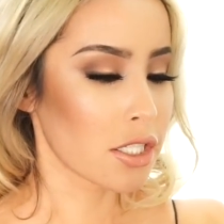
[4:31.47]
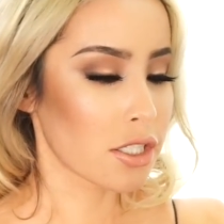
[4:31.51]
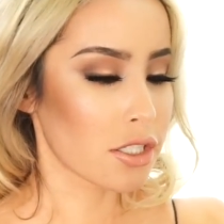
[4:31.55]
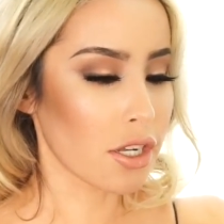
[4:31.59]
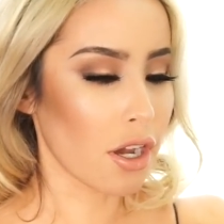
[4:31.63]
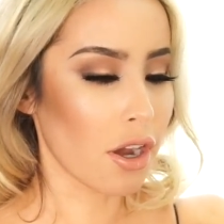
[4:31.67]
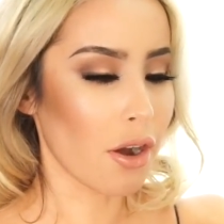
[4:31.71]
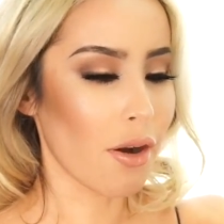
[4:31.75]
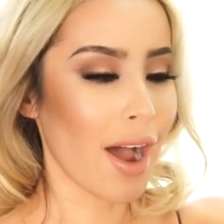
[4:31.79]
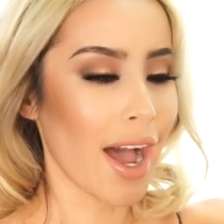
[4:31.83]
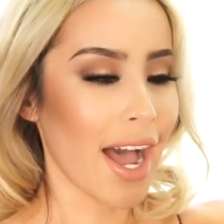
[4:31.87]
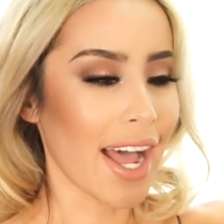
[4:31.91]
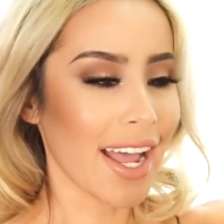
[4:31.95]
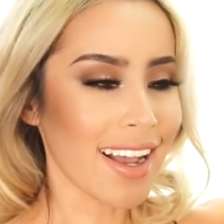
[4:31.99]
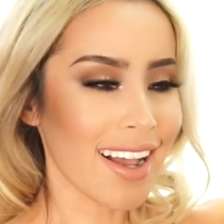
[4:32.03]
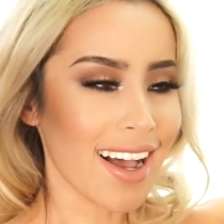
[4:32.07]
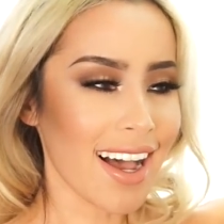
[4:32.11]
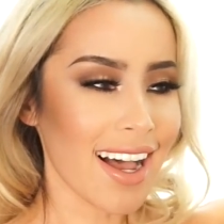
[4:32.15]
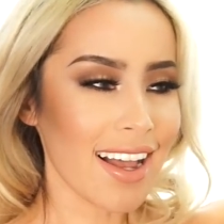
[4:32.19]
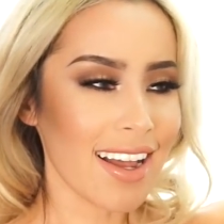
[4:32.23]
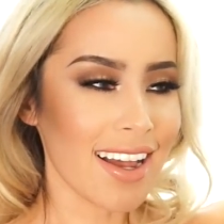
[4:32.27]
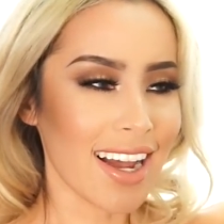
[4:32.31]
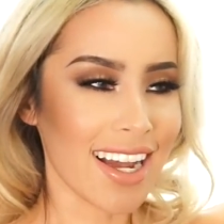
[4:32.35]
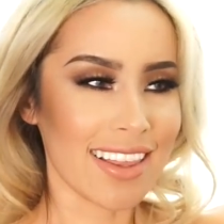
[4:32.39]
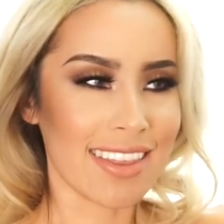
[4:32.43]
So I
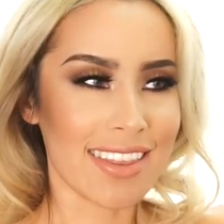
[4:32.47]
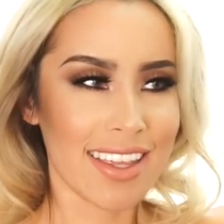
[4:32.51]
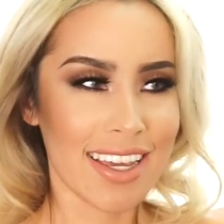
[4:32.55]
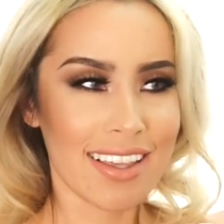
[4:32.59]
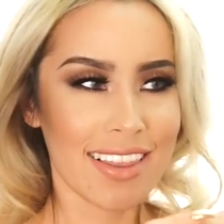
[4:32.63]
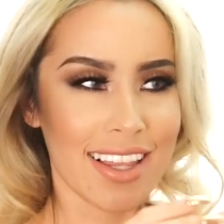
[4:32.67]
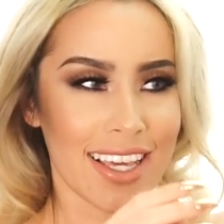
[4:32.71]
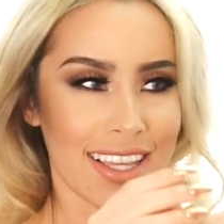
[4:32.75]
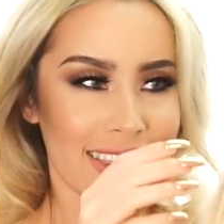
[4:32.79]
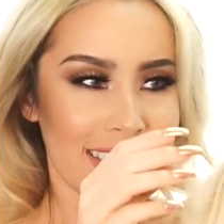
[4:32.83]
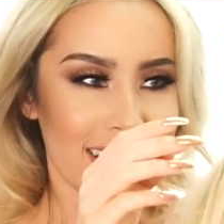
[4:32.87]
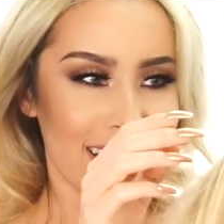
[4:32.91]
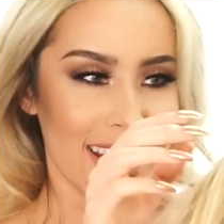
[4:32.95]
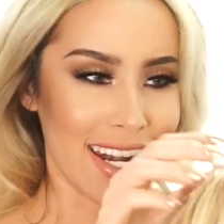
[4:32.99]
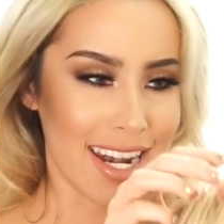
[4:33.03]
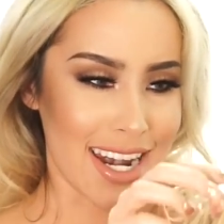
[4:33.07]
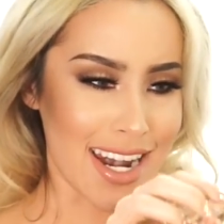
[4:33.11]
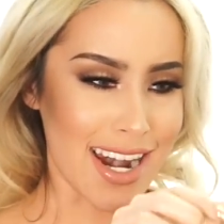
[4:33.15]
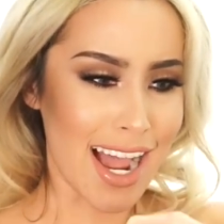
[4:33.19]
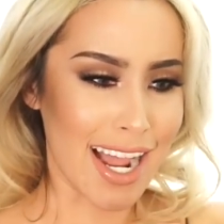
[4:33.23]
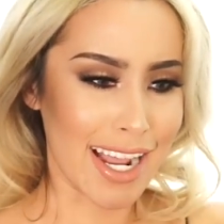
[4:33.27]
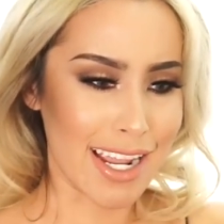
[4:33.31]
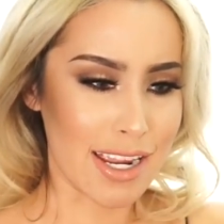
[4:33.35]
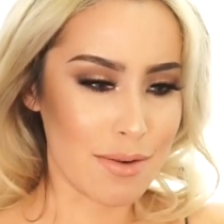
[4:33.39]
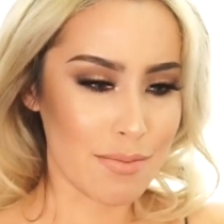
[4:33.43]
got, I think like the
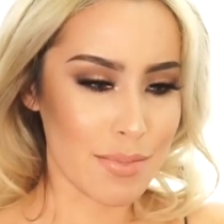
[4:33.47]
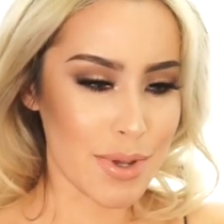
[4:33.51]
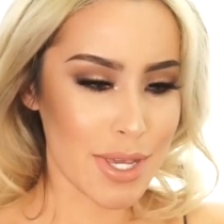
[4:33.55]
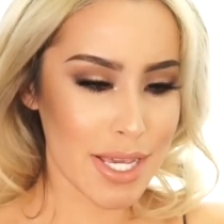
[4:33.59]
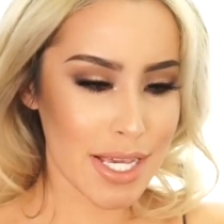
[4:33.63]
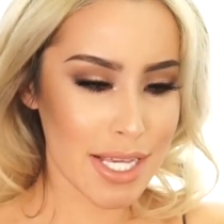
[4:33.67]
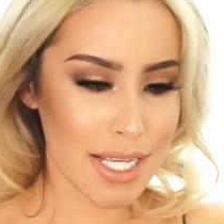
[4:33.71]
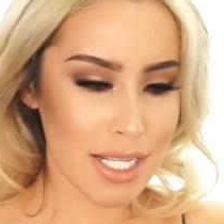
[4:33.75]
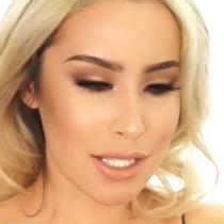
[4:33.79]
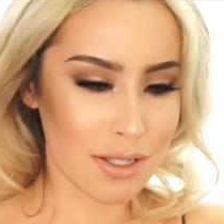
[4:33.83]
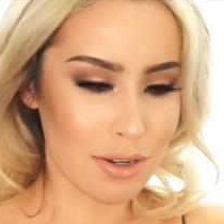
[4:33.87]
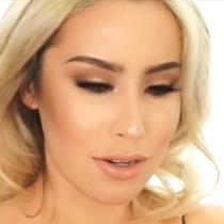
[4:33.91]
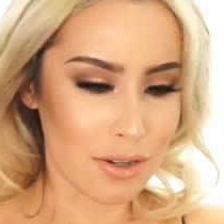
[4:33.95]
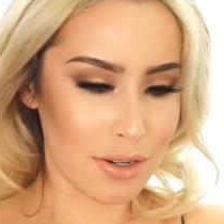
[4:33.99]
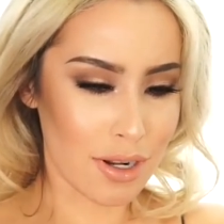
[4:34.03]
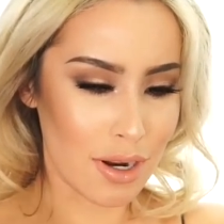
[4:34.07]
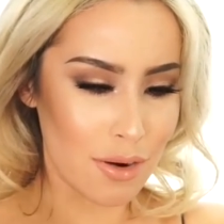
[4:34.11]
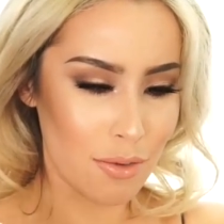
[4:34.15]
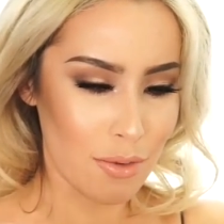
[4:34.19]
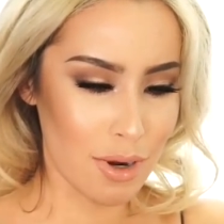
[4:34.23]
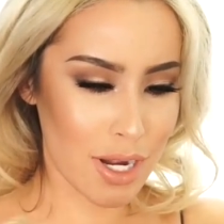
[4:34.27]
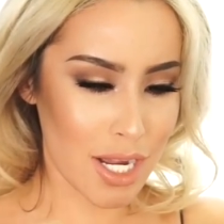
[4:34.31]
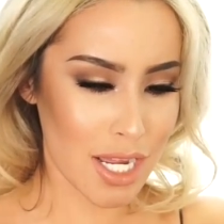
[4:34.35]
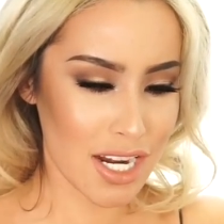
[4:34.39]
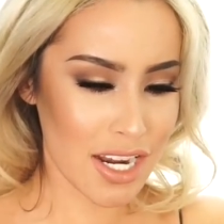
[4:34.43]
nine piece, hold
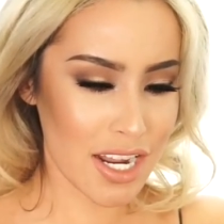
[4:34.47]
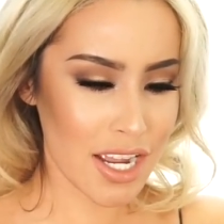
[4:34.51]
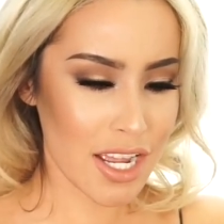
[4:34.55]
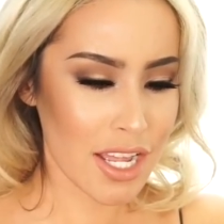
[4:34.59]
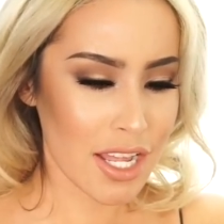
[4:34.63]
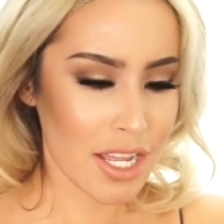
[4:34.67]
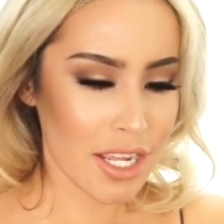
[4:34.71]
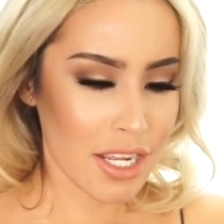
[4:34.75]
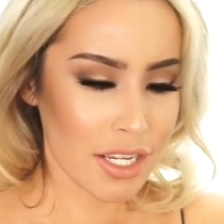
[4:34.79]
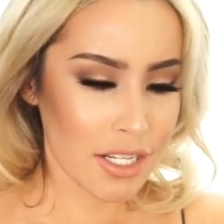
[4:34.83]
on, one,